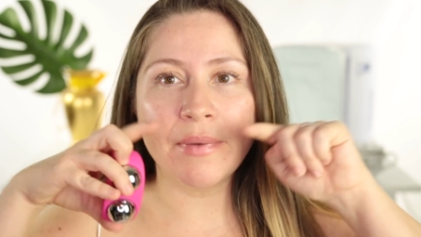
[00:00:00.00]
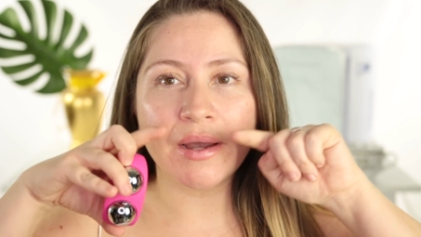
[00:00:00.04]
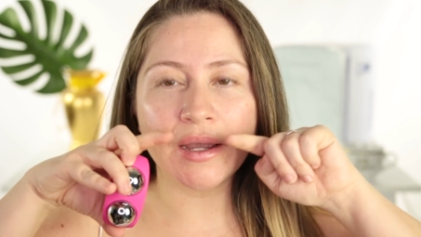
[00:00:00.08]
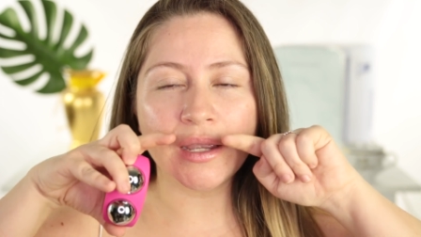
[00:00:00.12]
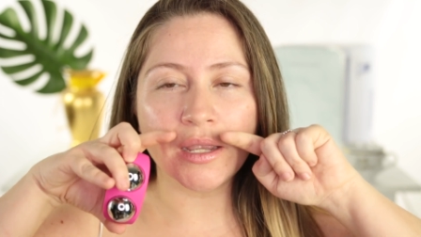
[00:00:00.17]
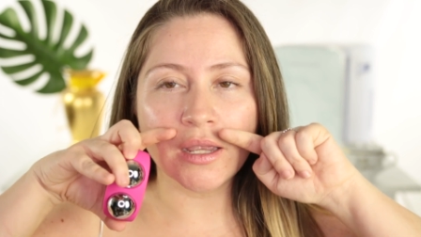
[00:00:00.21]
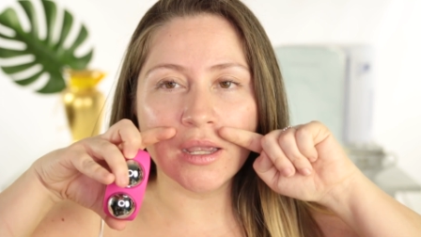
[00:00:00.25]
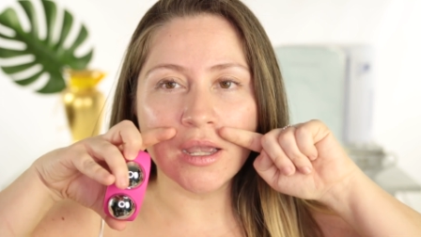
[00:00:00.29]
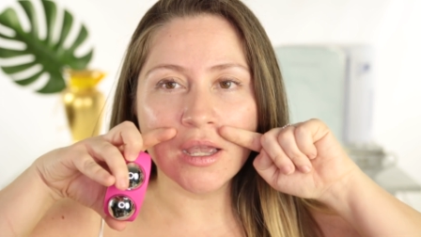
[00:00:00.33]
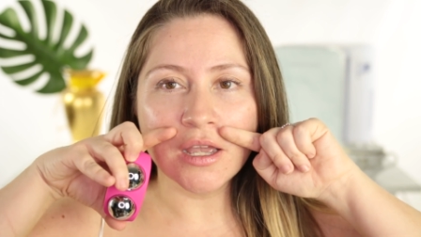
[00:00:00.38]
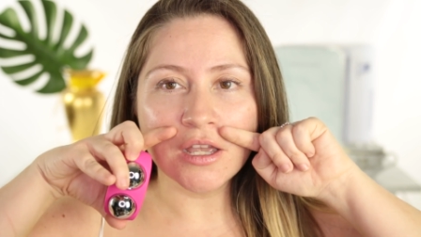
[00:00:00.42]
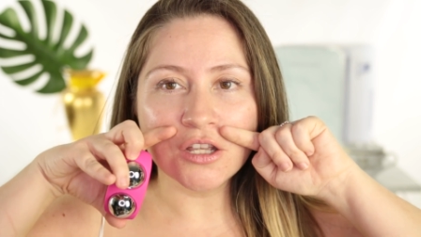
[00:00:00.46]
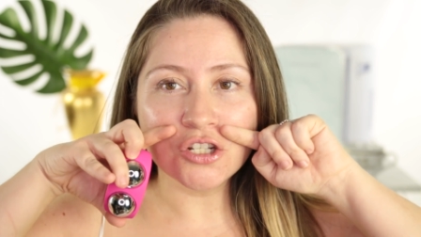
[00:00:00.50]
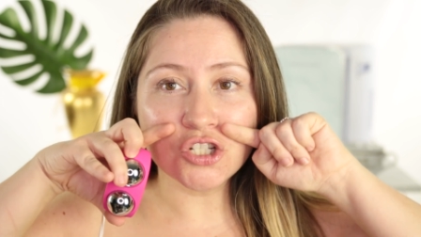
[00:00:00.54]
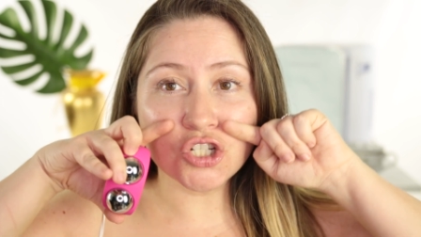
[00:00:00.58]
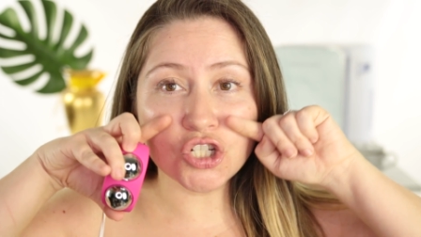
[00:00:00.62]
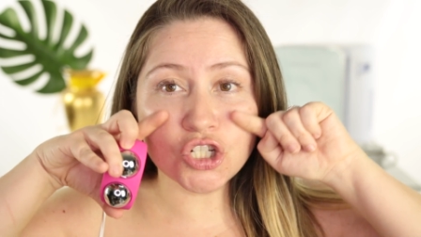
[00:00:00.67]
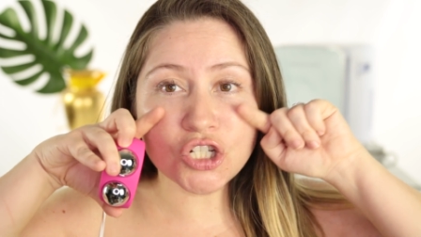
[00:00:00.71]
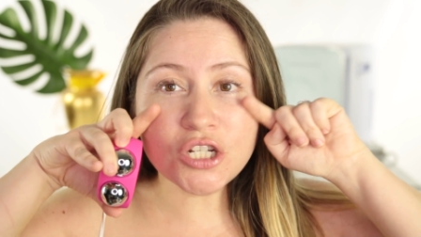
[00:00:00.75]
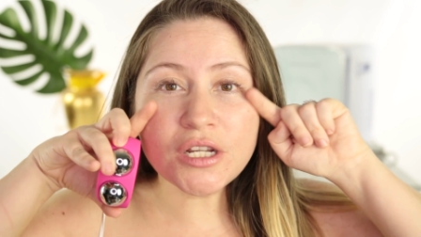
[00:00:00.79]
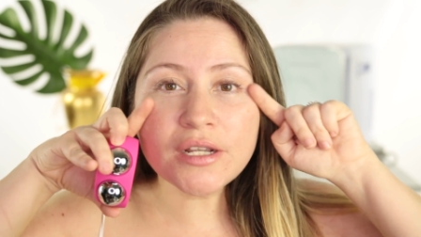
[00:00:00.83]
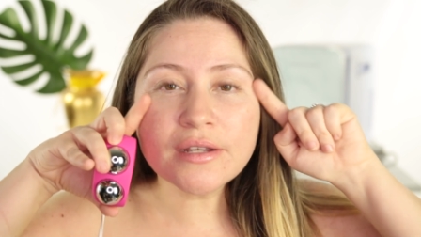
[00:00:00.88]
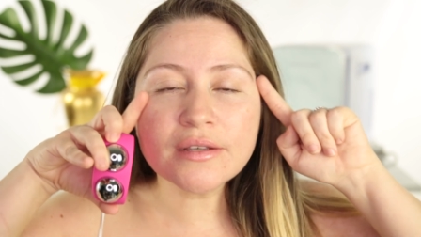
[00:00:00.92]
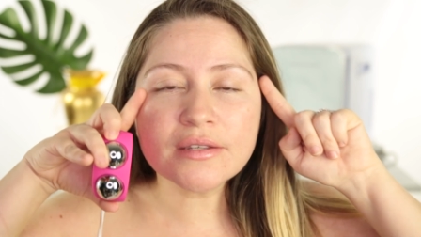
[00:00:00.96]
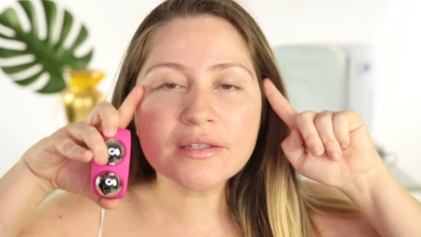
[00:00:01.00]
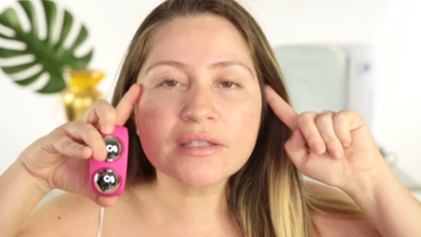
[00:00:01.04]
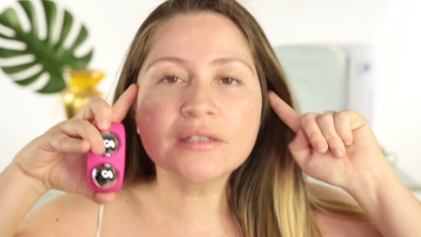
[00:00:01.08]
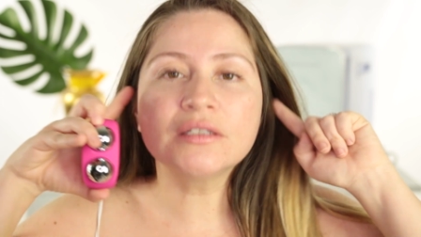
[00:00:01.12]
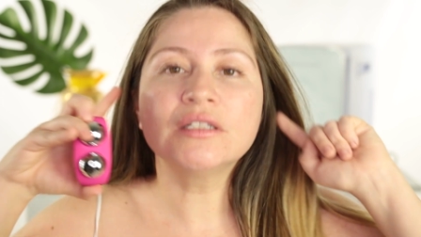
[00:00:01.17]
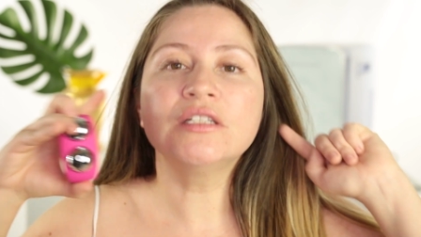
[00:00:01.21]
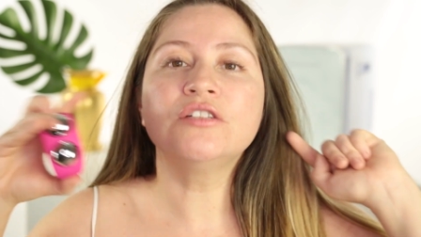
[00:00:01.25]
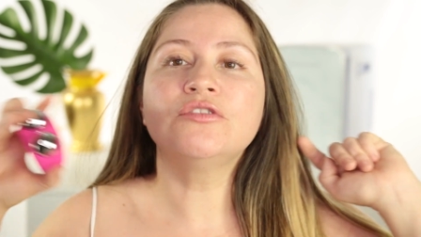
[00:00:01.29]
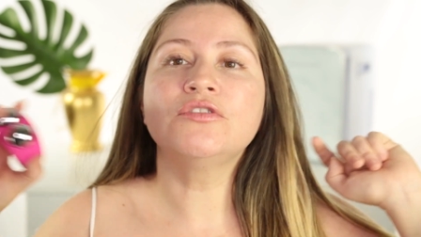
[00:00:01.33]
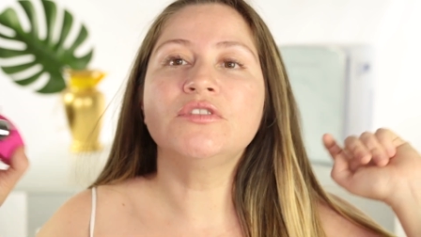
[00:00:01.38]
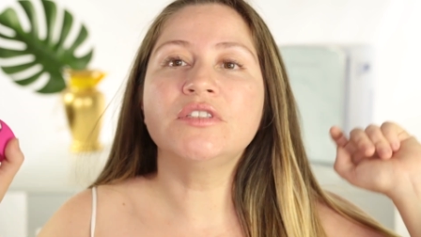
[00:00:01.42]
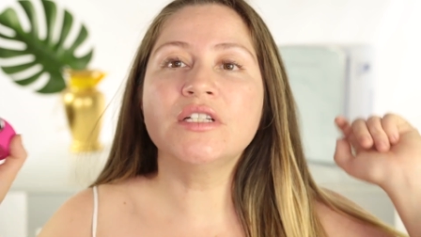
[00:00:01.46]
my cheeks
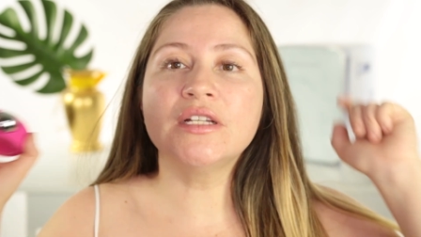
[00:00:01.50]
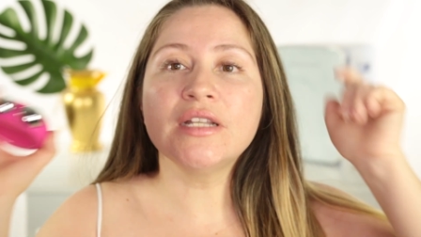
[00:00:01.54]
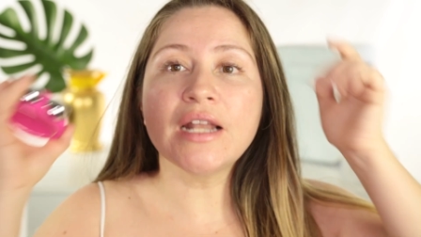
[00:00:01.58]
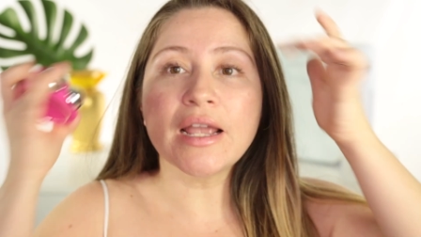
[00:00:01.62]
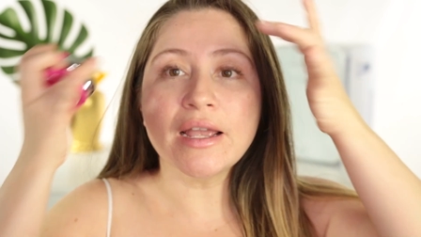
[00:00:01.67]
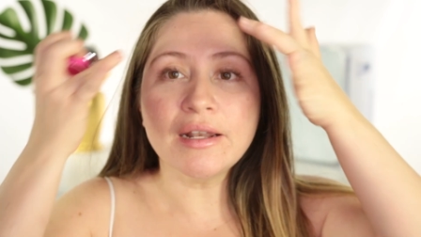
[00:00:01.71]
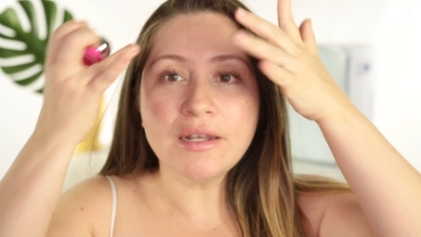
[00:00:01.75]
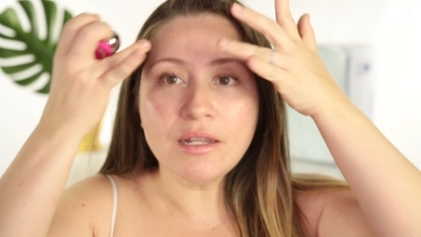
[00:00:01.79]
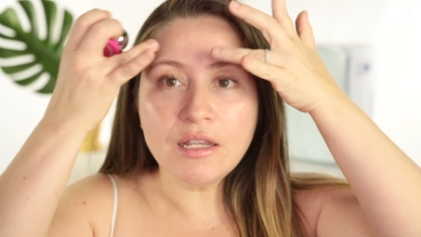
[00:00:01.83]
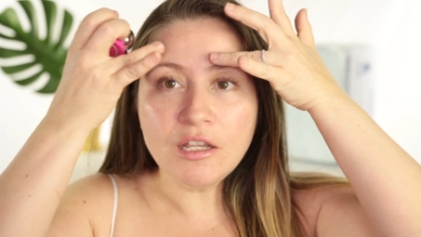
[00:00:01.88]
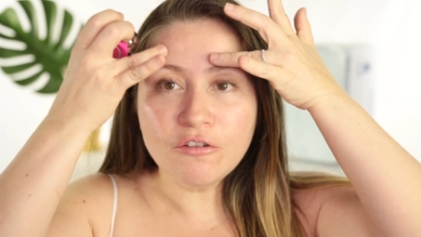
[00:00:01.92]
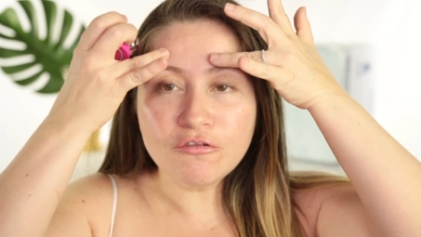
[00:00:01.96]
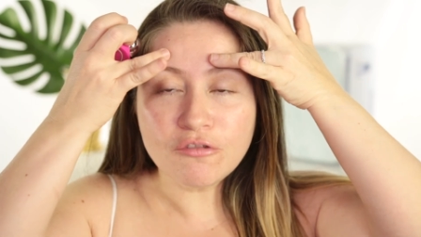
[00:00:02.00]
lifted, and